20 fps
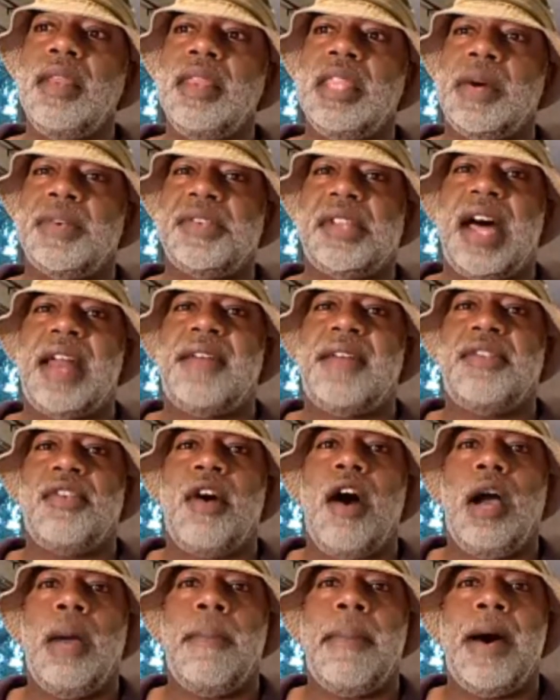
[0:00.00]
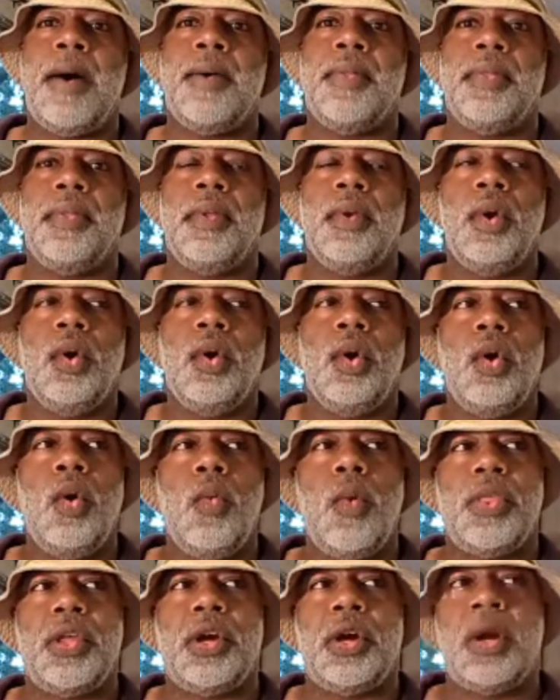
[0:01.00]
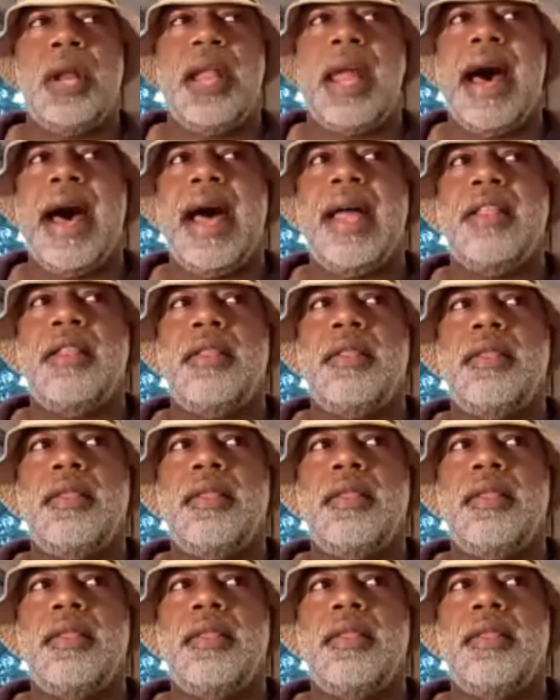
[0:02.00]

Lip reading: There was a lot of talk about whether or not